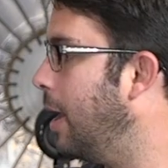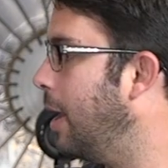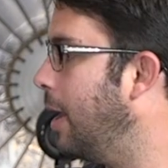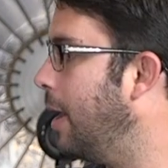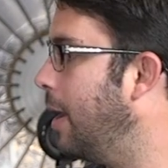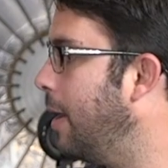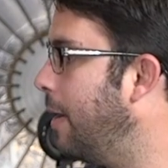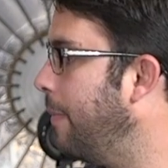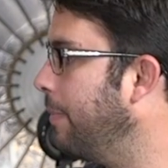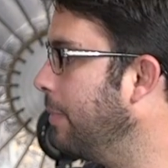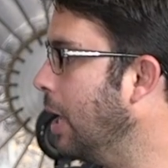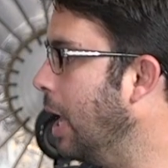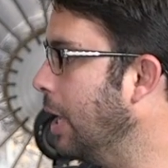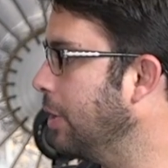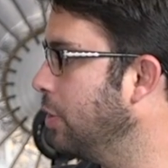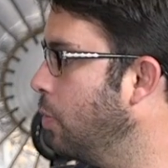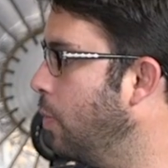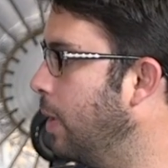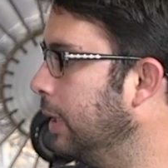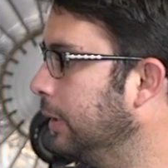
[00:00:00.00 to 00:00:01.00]

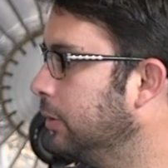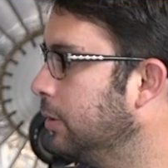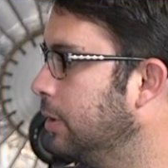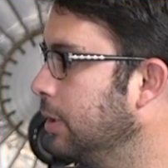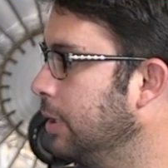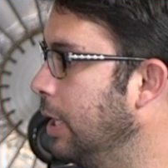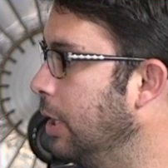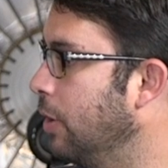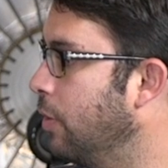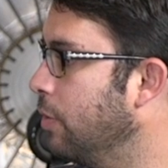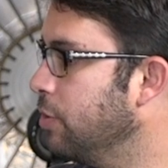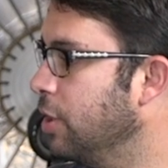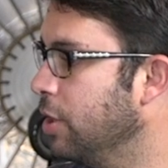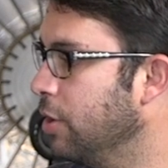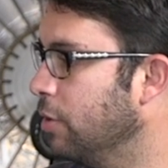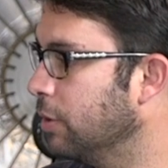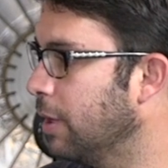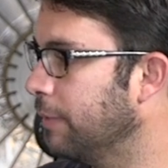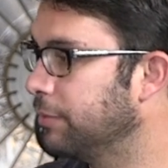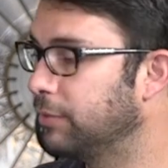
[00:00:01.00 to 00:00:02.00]
and you want, you
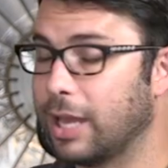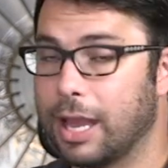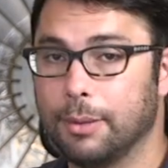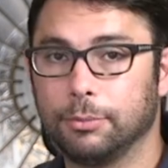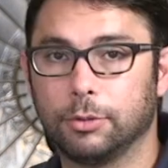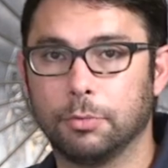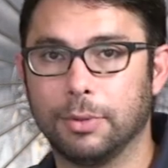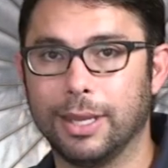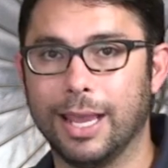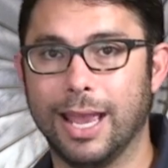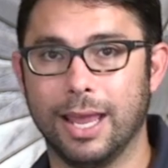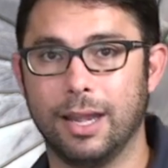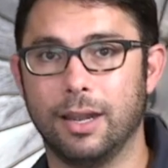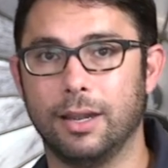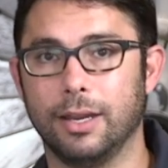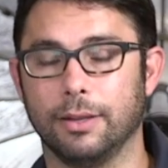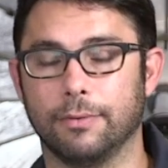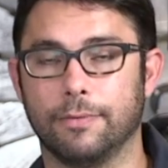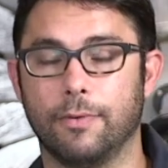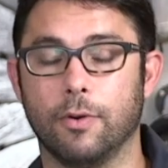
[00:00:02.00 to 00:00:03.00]
don't have time to be
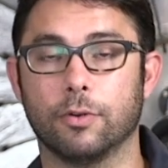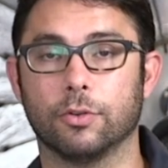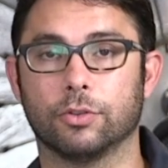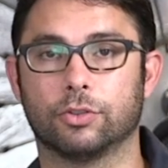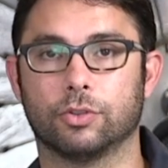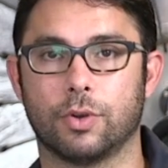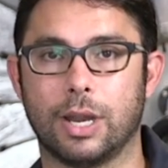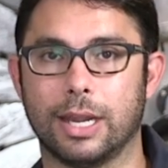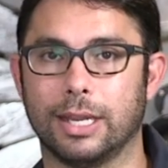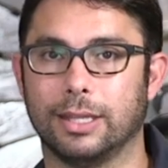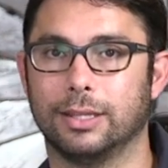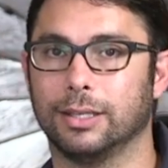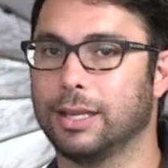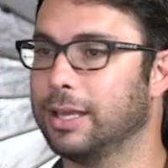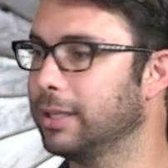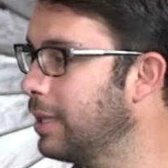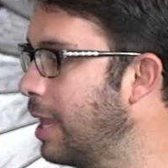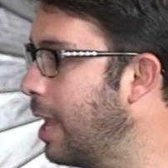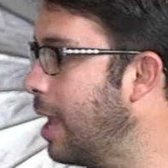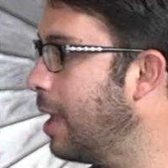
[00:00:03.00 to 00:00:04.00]
editing photos or anything
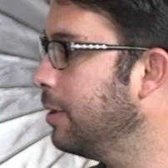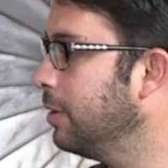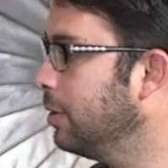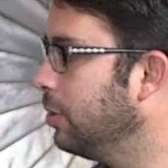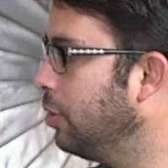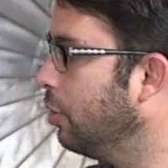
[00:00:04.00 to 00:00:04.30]
like that.